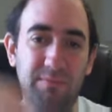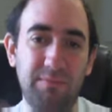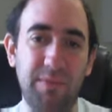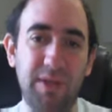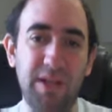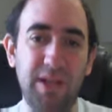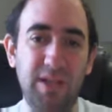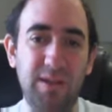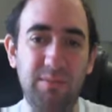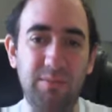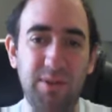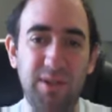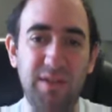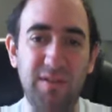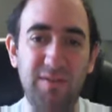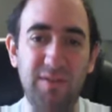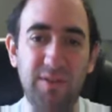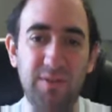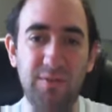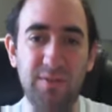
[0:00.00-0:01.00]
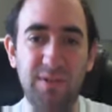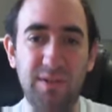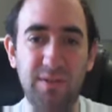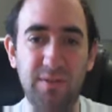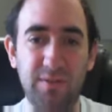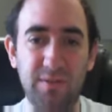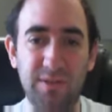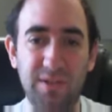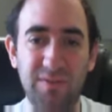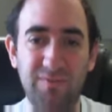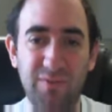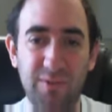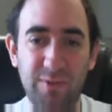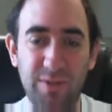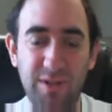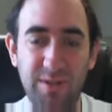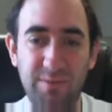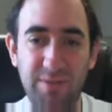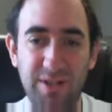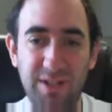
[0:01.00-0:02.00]
maybe those are not in the
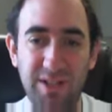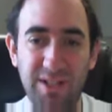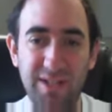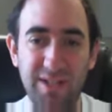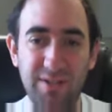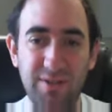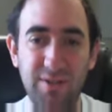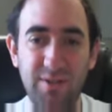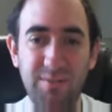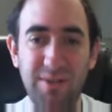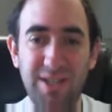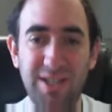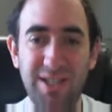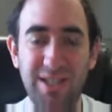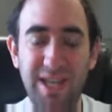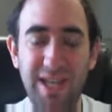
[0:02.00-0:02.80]
right place. Could it be an